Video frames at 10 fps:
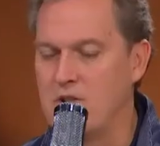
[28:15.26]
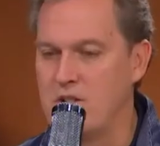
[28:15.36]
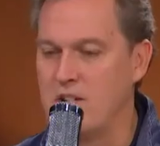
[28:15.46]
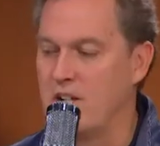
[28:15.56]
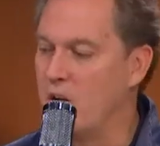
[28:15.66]
Martin
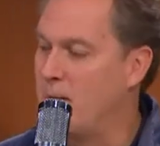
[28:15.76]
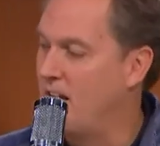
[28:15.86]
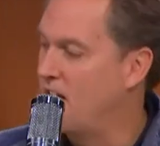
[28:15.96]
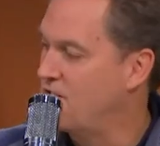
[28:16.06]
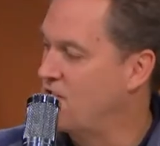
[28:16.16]
Jr. You know
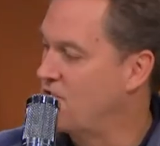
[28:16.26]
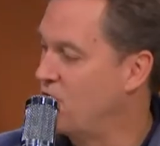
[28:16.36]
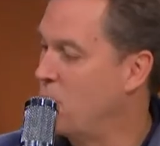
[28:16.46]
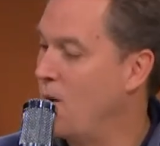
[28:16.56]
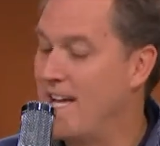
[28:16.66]
about Oscar
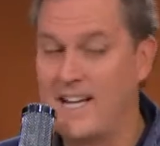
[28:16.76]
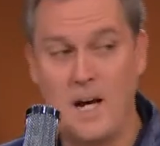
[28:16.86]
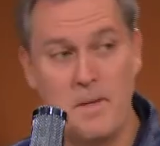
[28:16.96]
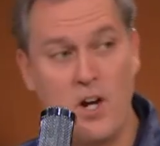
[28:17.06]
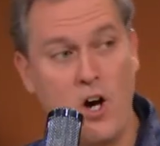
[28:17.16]
Tshiebwe
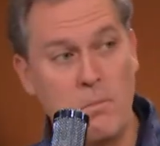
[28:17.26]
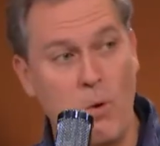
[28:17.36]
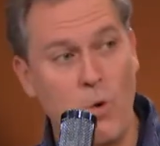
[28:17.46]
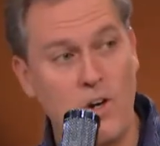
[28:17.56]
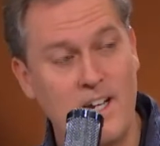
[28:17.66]
coming on
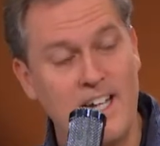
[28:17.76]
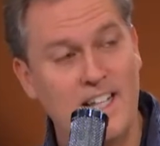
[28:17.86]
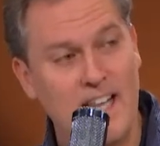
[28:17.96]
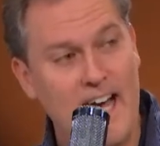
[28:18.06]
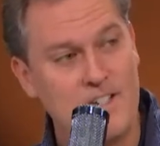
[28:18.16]
board
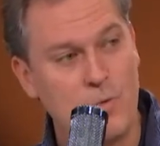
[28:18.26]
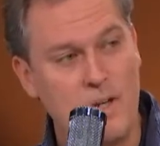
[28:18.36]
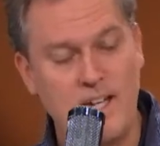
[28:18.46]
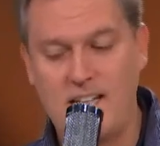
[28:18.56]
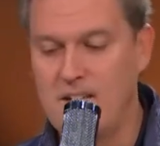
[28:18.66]
last week,